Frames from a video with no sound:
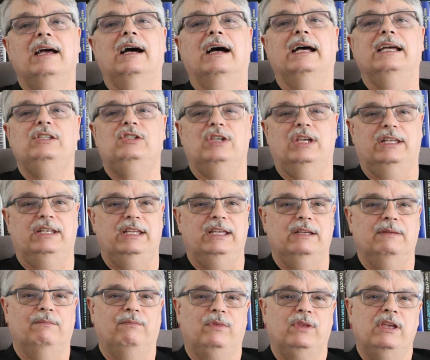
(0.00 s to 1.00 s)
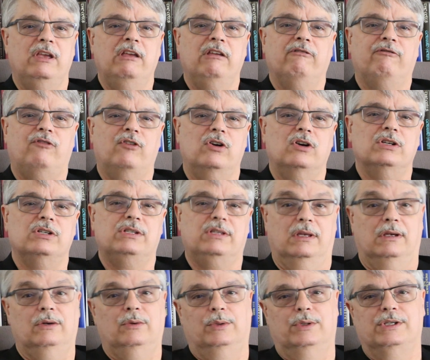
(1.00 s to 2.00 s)
Hi, JD. First,
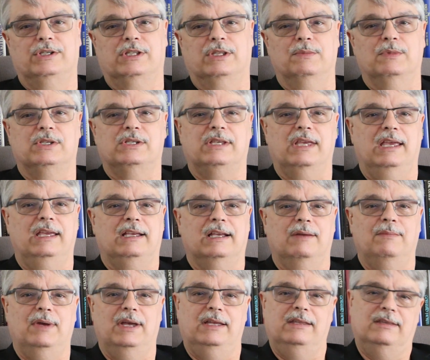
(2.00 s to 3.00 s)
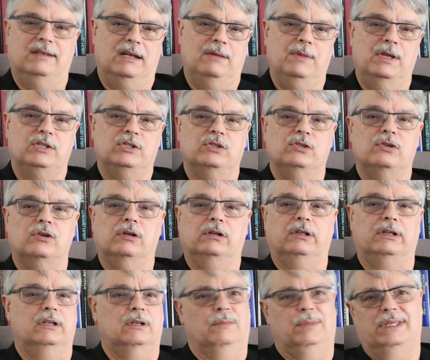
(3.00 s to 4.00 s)
there was the mistake I made that I mentioned
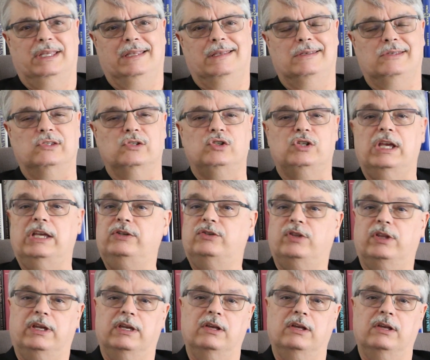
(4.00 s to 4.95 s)
earlier, but that doesn't change the